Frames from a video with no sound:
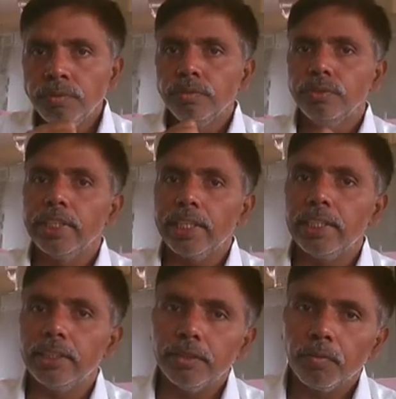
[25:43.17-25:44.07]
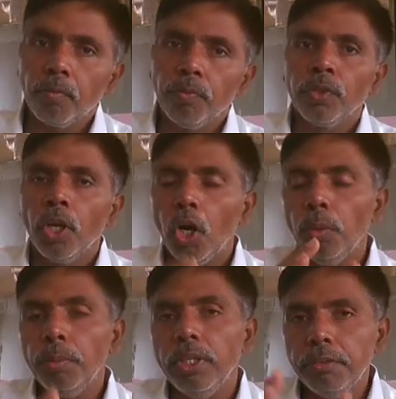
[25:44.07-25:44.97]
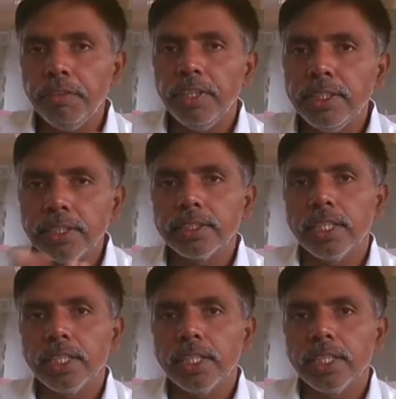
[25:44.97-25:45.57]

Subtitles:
Second, how many phases